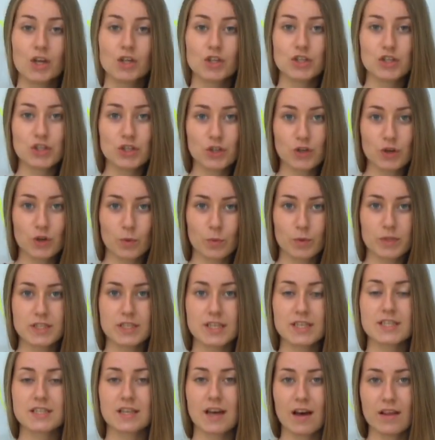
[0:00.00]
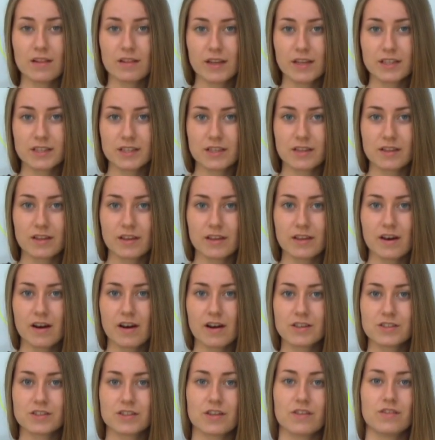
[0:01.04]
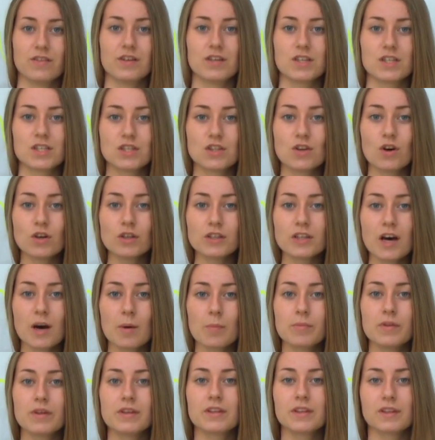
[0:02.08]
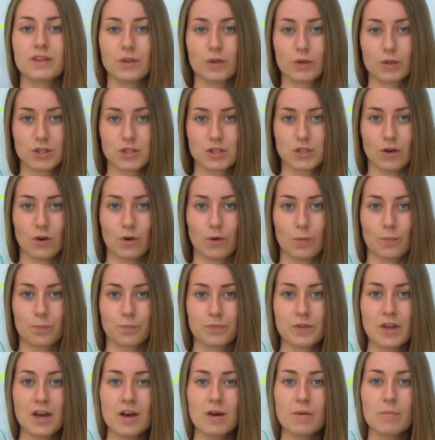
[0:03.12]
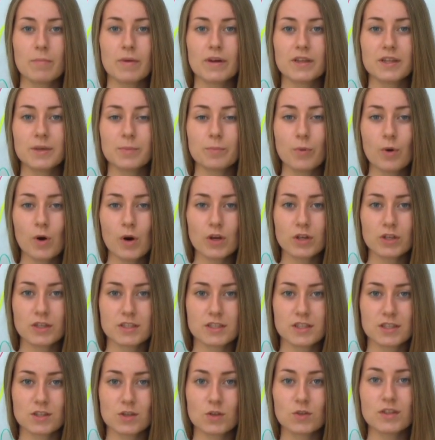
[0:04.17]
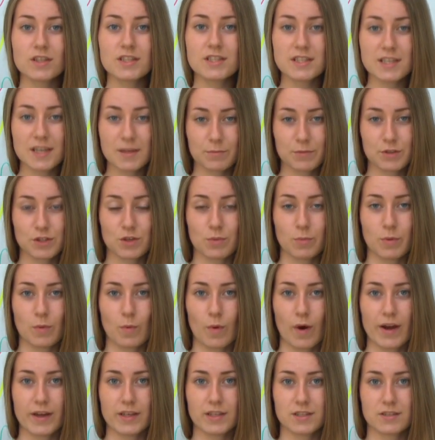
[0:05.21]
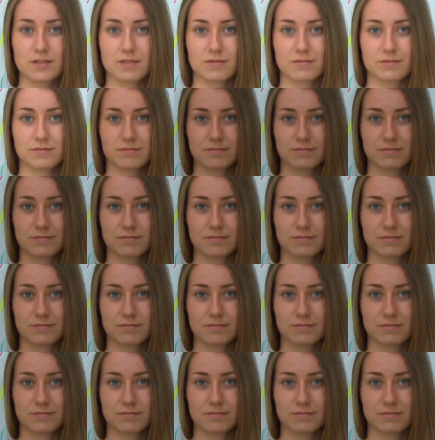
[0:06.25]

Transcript: Sure, we see sunlight in the yard, and there is no doubt that it looks so. But the point is, it only seems to be white.